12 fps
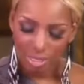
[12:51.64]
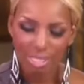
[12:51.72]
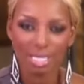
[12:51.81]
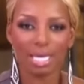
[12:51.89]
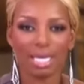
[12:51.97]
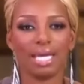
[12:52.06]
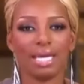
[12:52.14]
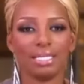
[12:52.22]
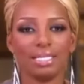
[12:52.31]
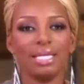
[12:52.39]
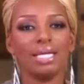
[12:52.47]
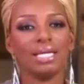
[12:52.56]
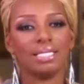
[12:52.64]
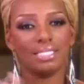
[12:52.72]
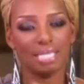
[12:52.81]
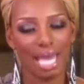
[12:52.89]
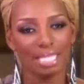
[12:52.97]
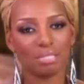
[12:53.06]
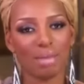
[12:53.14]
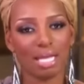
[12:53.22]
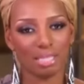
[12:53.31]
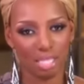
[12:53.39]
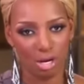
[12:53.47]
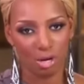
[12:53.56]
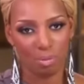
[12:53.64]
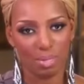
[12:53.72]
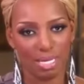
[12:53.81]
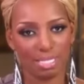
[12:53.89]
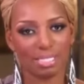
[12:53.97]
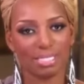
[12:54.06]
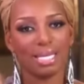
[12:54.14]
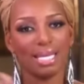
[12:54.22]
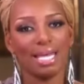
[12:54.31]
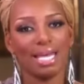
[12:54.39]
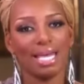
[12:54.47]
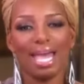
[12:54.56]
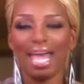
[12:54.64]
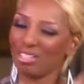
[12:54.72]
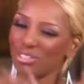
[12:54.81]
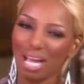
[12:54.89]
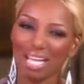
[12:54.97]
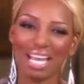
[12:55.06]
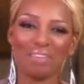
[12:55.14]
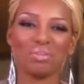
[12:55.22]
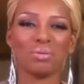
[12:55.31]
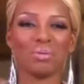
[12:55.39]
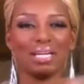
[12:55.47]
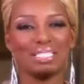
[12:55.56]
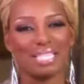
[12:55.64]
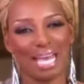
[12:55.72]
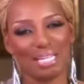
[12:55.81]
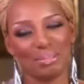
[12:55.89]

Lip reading: Count to 10, text my therapist, and try and have a great